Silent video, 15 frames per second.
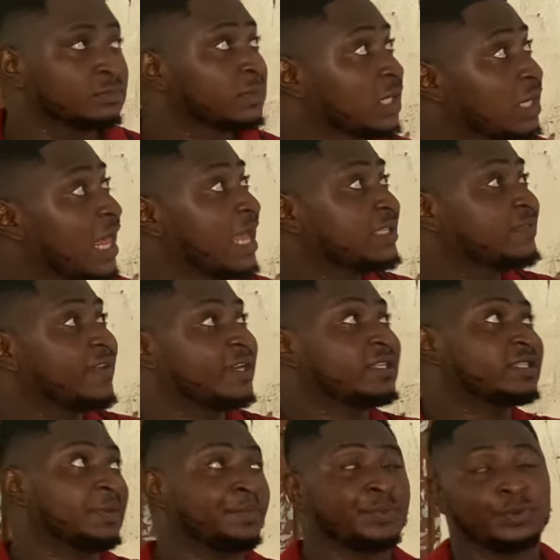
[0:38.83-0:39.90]
Plus, very
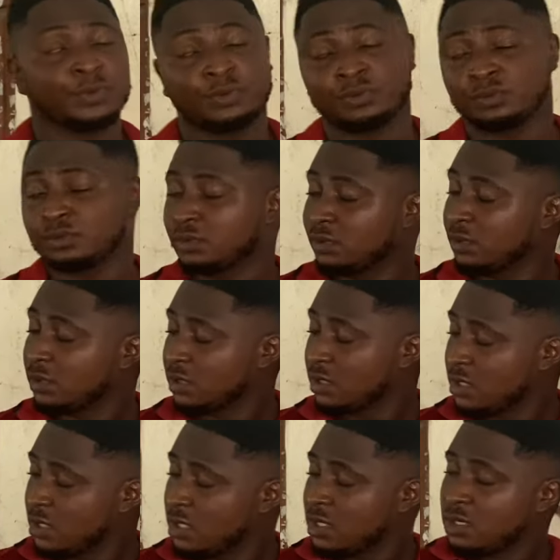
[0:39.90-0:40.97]
simple.
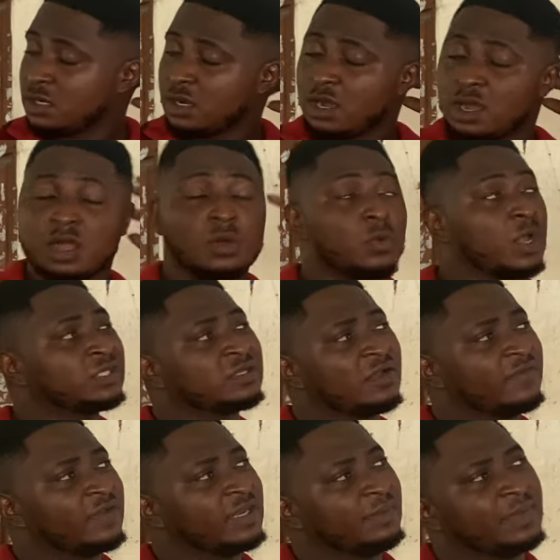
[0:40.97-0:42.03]
When
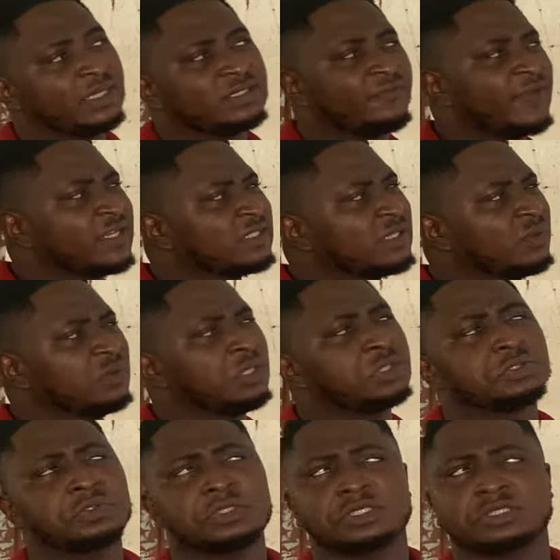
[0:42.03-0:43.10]
solving limit, the first thing we need to
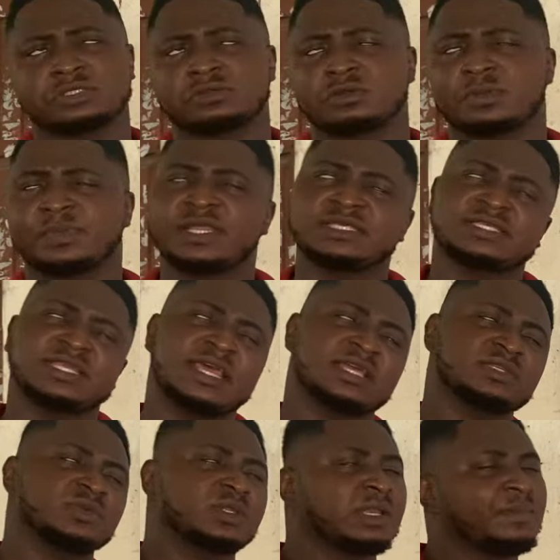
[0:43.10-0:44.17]
do is to replace
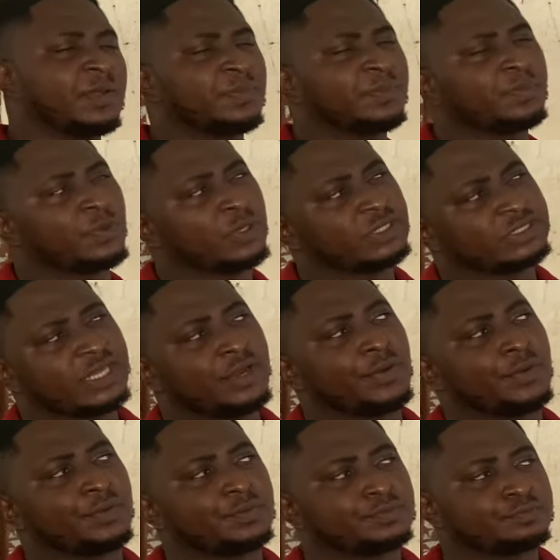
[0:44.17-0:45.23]
x with limit point
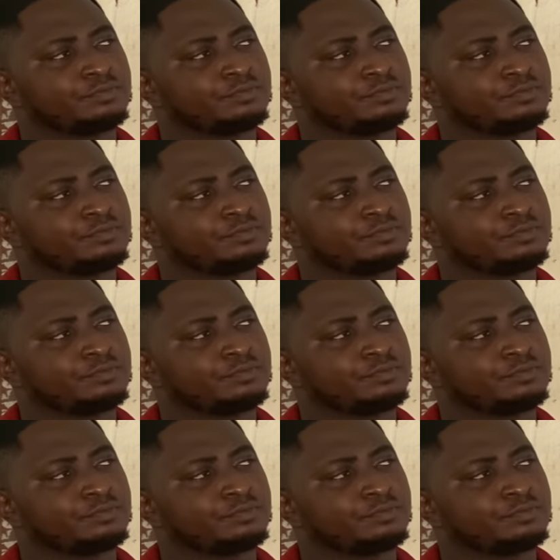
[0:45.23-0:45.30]
0.